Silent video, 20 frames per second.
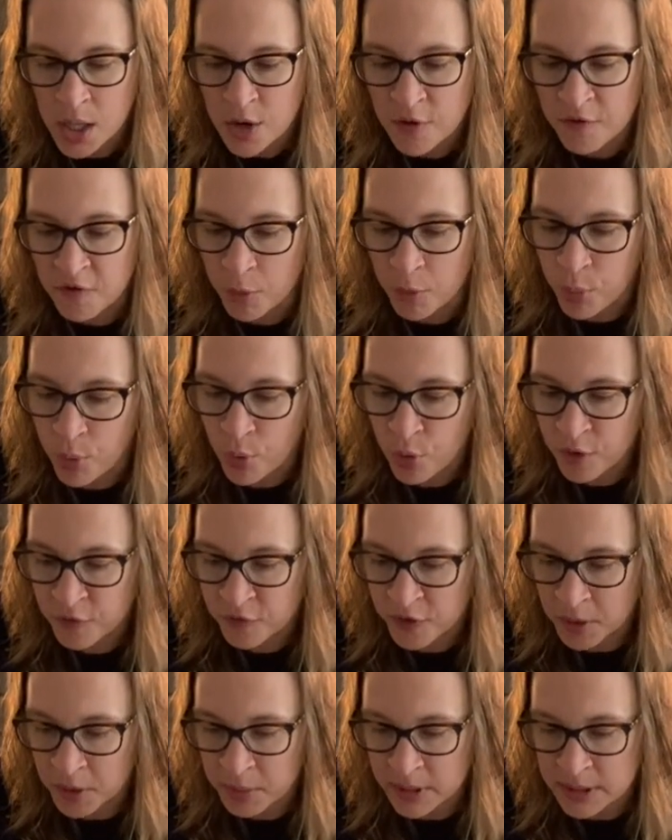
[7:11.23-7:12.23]
For poor
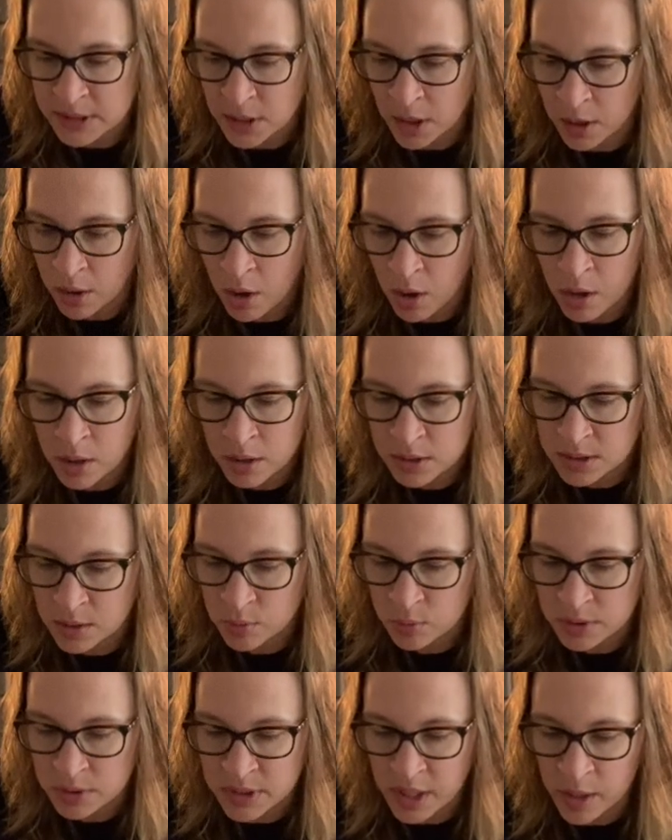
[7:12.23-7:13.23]
families like ours, it
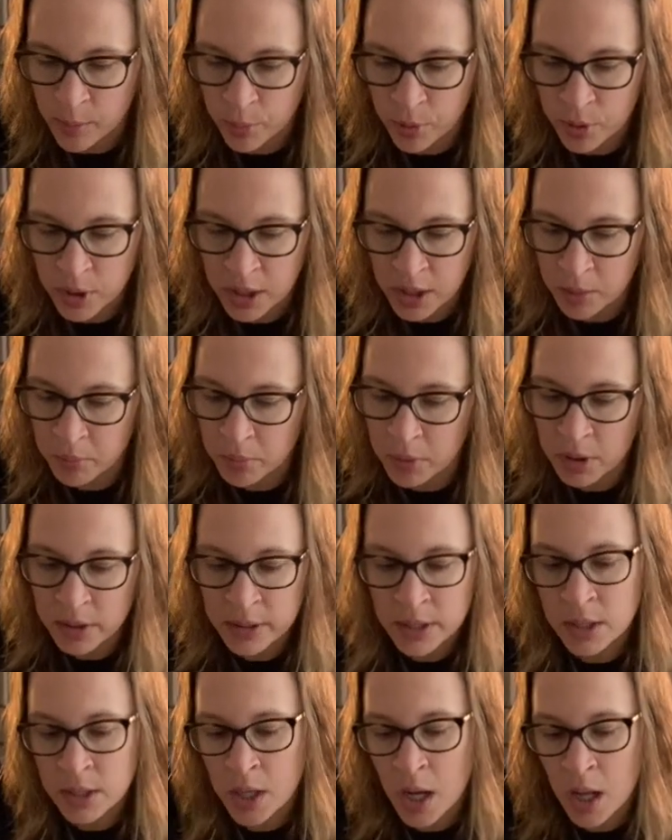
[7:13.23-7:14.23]
was like putting $1
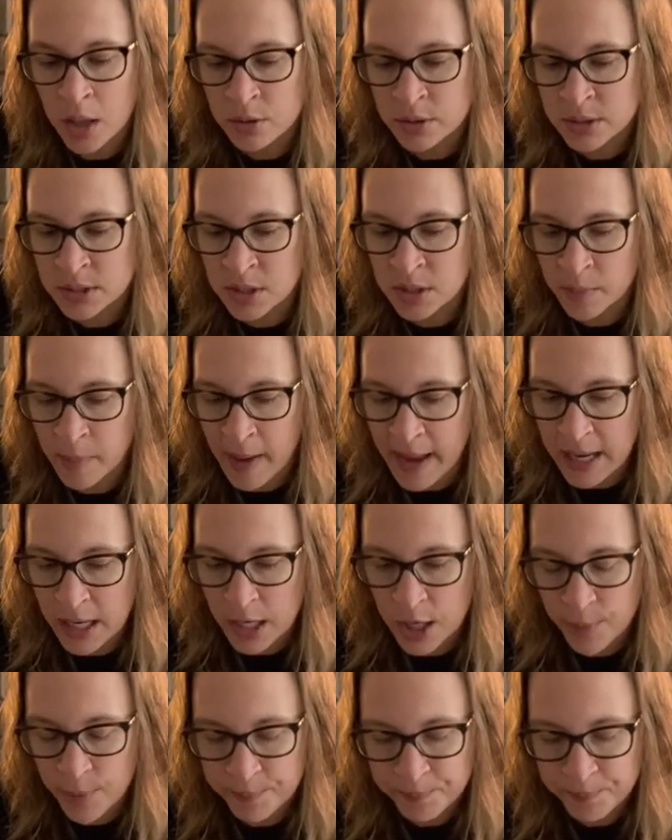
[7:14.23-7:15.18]
million in the bank.